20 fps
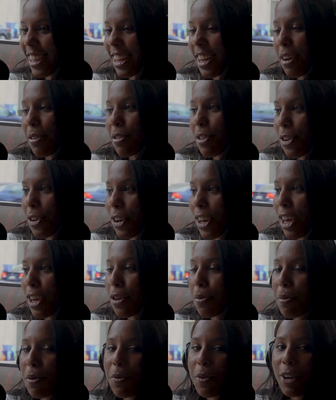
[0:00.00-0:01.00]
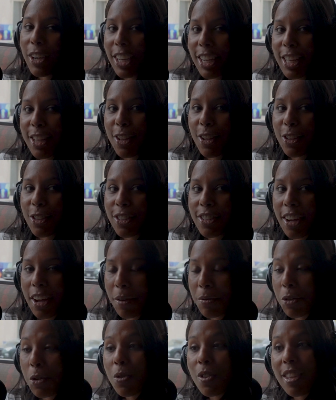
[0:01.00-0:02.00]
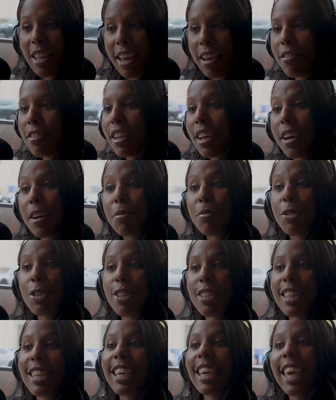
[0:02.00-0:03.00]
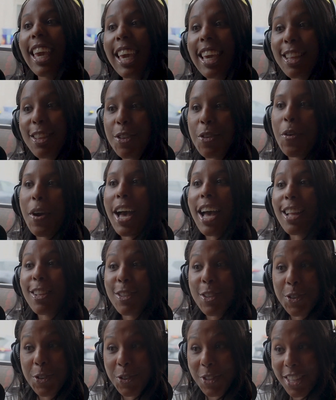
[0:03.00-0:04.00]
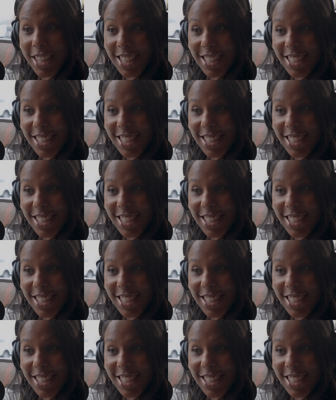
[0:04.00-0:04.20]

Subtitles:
And I was like, okay, you've been working these little jobs. You saved up just in case you had to do this.